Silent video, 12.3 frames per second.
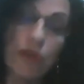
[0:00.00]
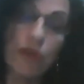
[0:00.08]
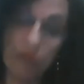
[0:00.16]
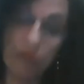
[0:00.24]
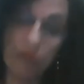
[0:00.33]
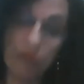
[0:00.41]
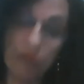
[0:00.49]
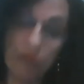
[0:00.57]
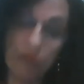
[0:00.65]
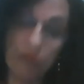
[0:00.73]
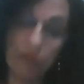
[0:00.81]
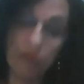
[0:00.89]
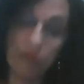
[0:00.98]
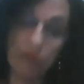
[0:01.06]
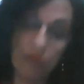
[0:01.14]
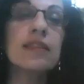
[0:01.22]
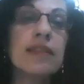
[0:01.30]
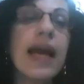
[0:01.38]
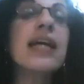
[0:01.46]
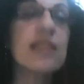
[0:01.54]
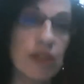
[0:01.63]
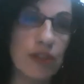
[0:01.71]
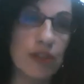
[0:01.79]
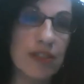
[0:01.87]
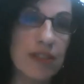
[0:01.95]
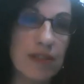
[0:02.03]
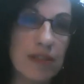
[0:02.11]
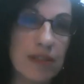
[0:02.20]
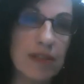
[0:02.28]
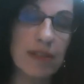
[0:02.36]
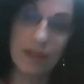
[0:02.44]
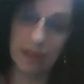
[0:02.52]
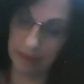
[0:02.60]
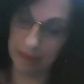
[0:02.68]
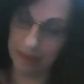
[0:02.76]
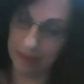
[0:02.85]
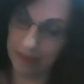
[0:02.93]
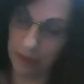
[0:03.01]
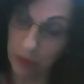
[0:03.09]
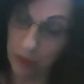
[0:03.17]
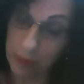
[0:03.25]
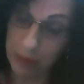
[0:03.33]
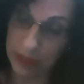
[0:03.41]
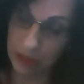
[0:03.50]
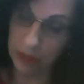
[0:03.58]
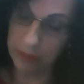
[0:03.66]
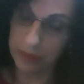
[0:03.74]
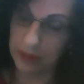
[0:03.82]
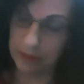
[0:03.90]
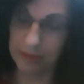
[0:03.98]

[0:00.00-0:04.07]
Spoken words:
of Egypt, second exodus from Egypt.